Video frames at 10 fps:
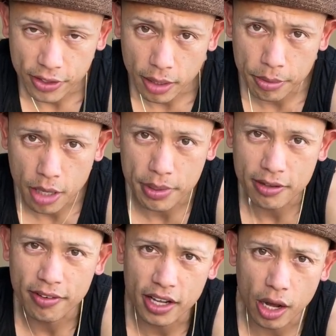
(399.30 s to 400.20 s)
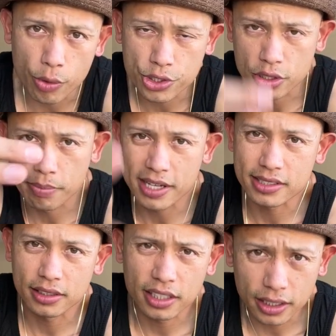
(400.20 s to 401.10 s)
upcoming event, I wish you the best of
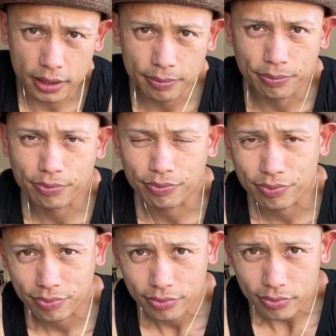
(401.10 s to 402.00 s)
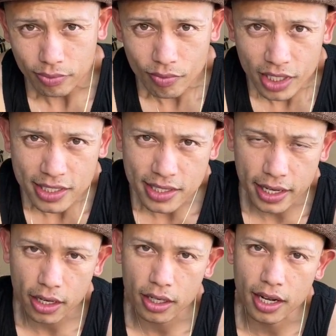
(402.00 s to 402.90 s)
luck. Take
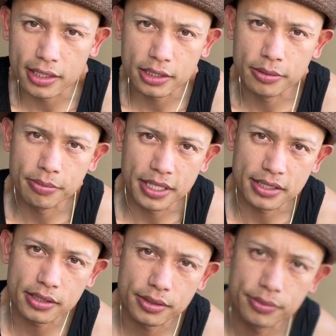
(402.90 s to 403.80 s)
care, guys. Peace.